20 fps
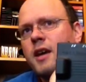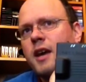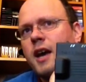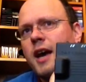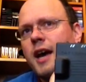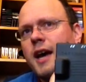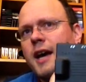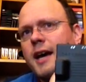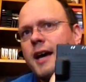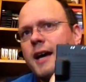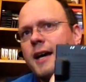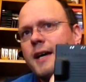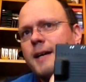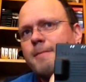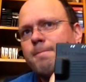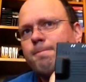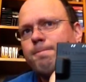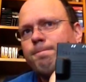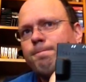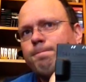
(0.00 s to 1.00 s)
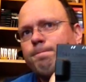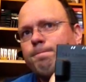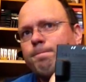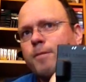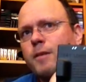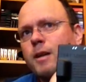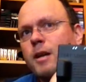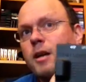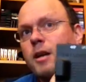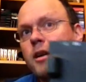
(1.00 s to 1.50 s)

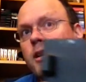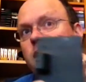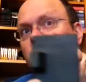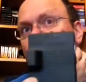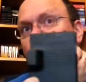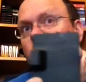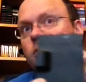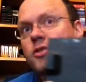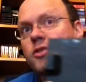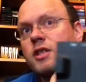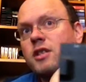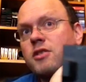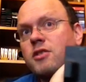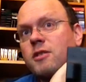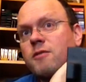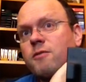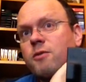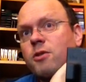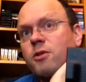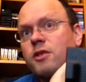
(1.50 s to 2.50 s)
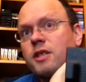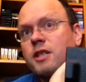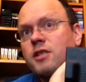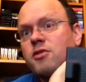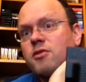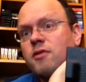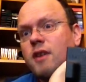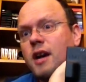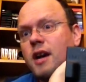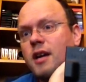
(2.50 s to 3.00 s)
Commodore 64
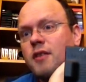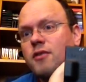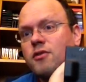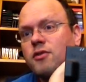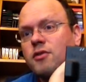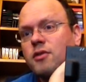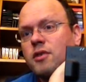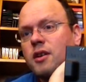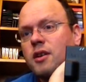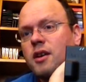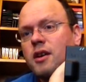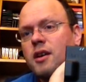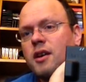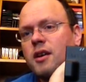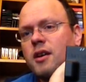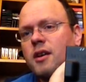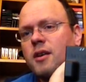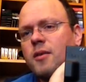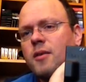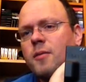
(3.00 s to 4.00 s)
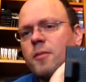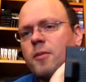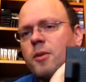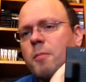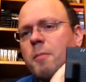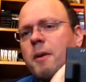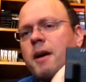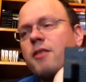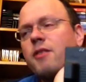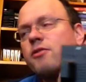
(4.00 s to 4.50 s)
disk drives, the
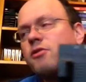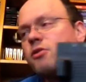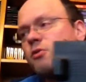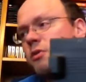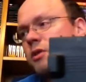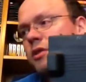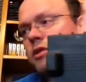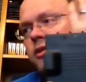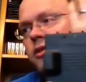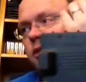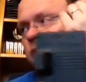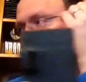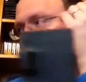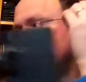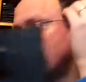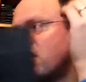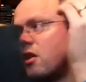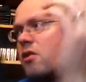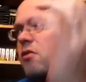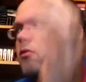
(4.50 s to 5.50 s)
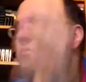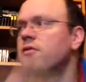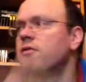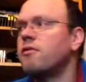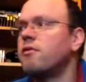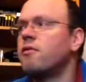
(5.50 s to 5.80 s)
belts will just, you know,